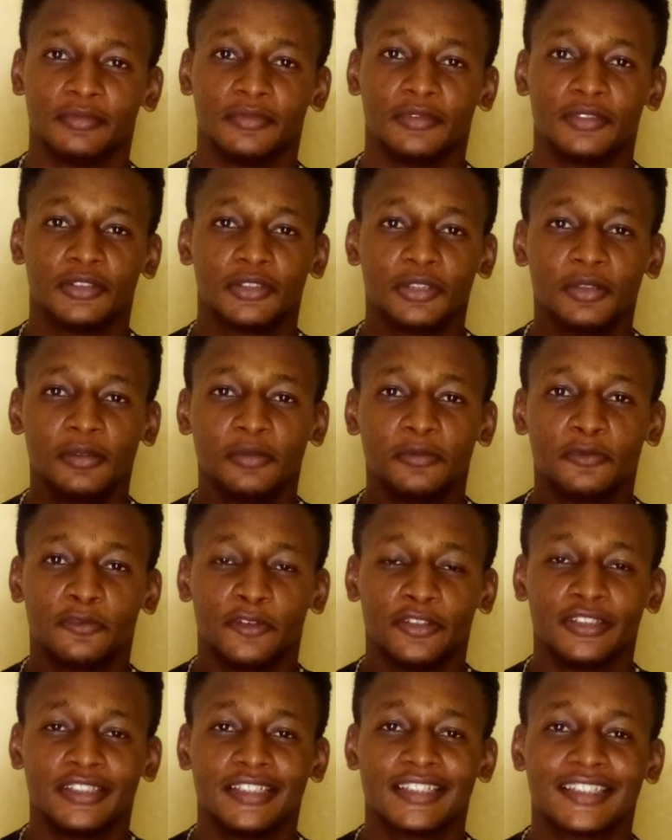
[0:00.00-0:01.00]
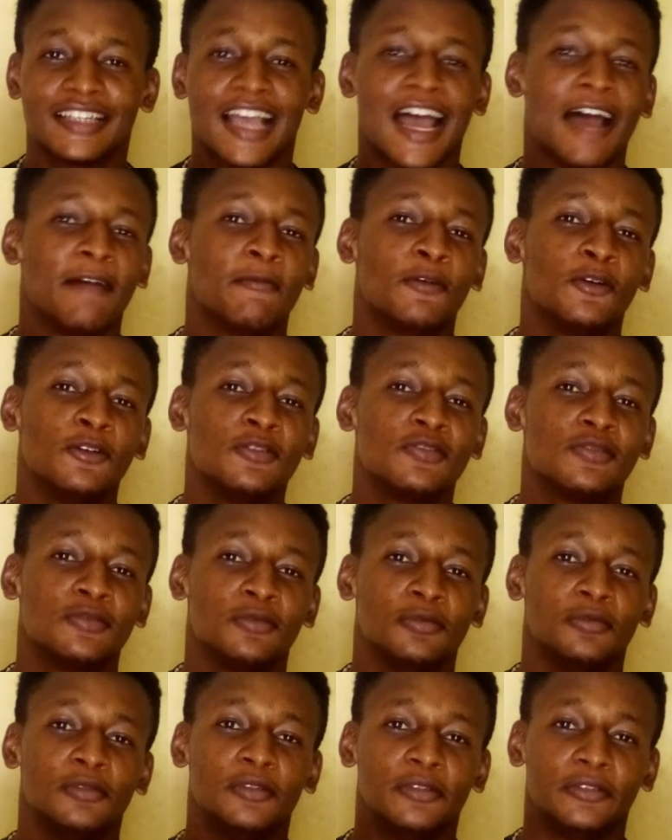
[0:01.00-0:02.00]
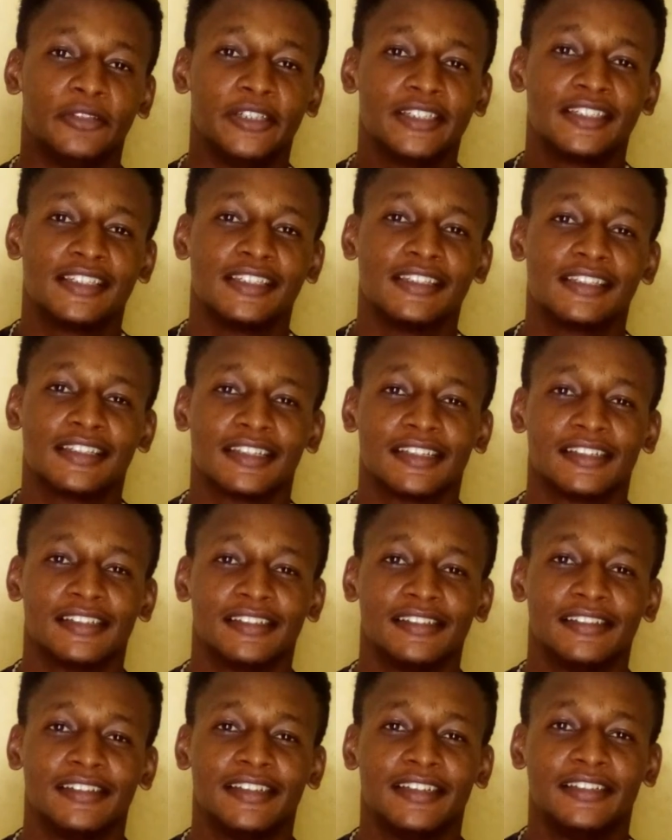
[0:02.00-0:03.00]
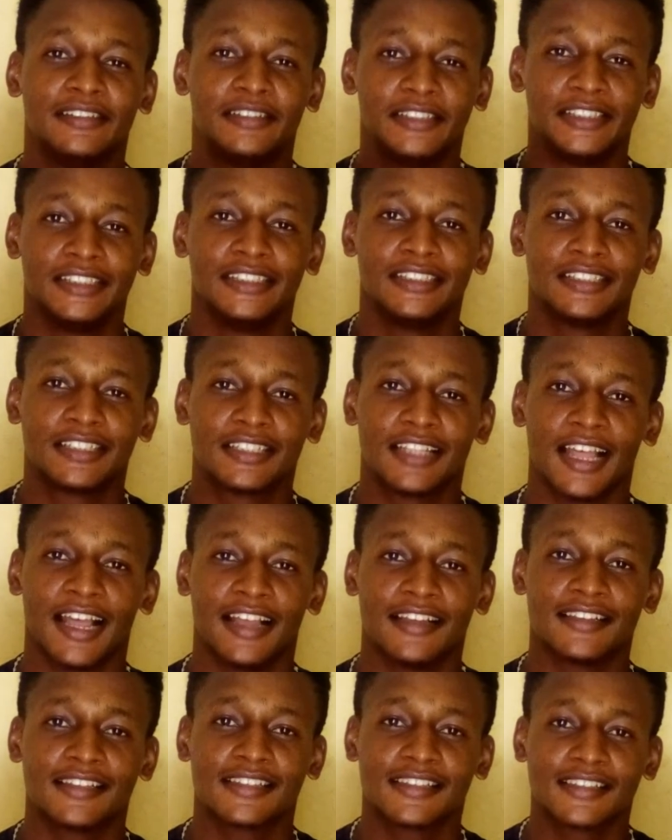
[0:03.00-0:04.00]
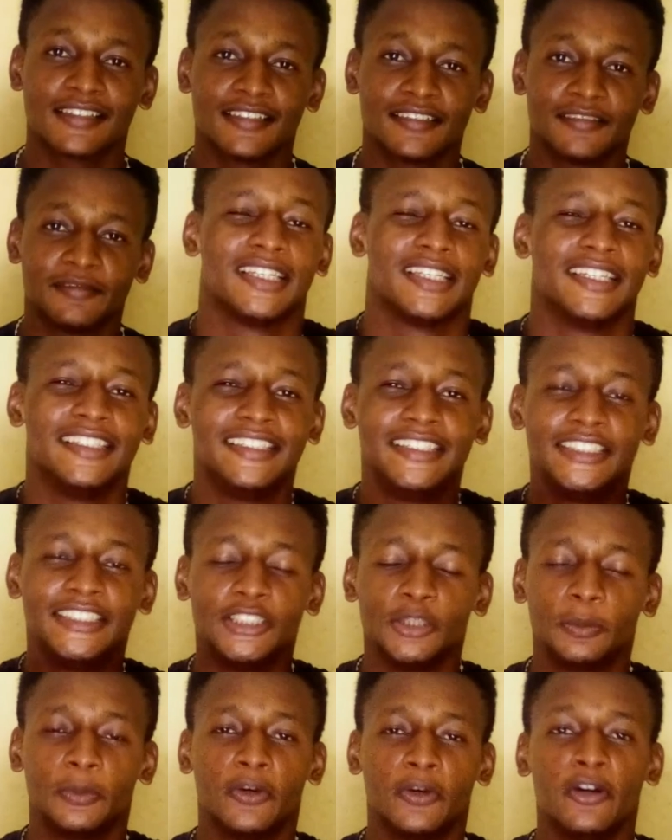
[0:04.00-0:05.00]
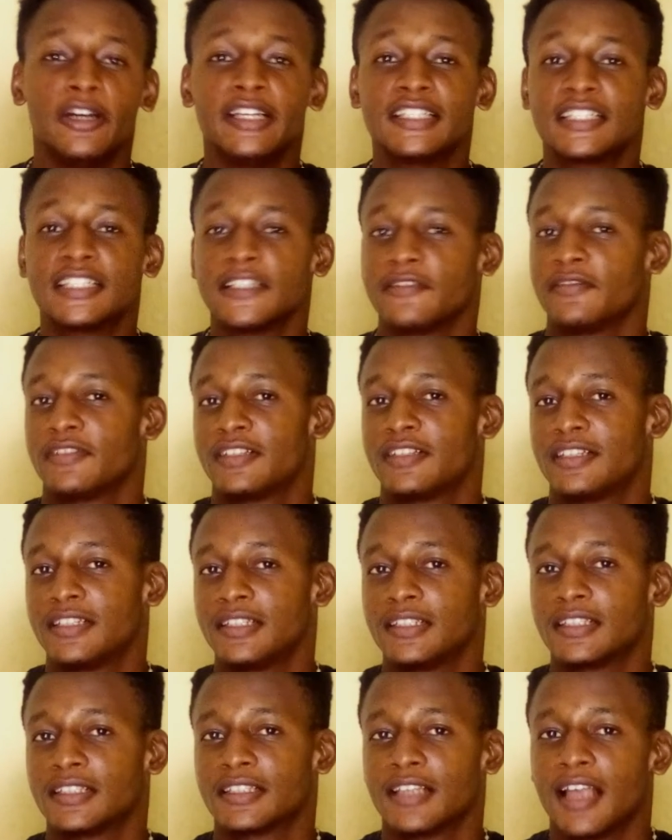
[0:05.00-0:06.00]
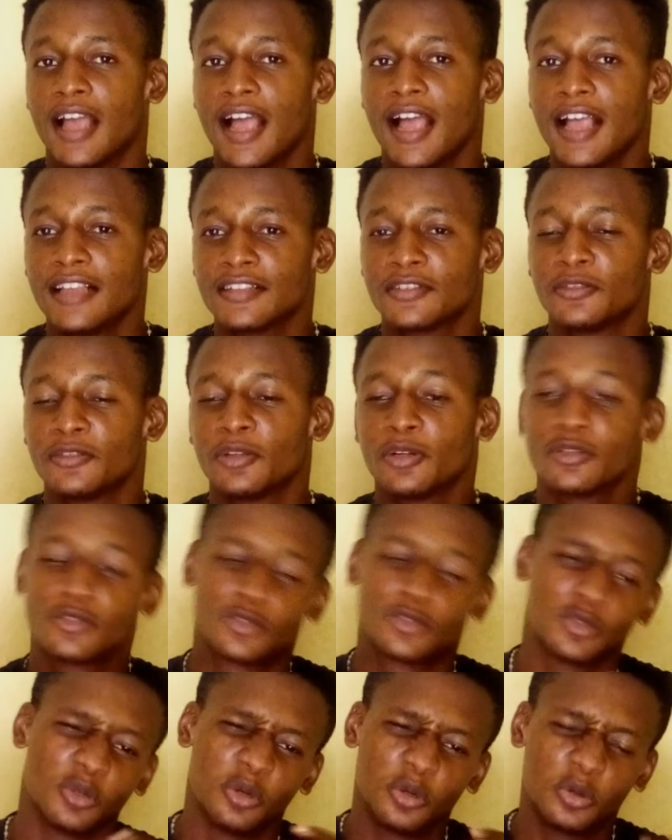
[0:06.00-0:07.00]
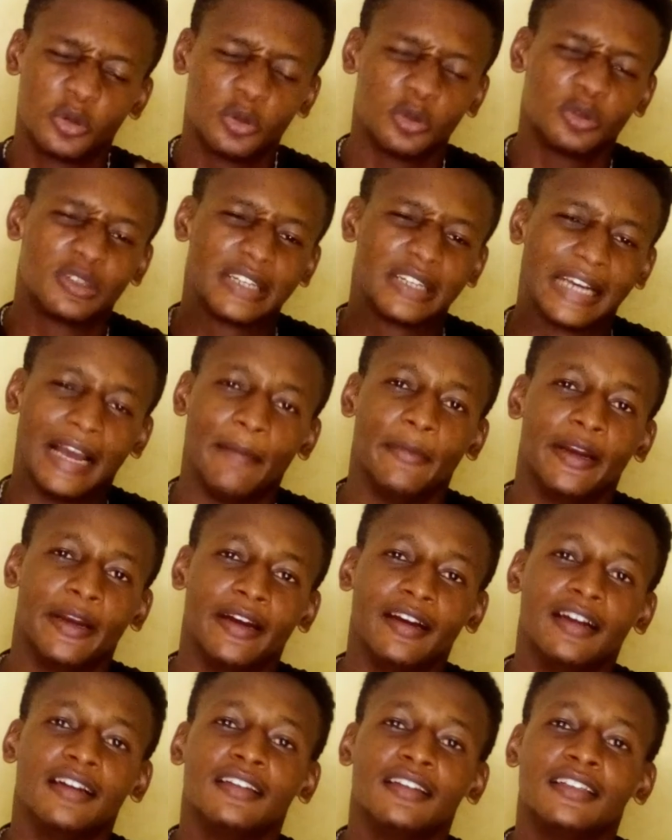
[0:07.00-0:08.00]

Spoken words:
So for this, I'm going to rate it 3 stars. The OPPO A76 has not so good camera.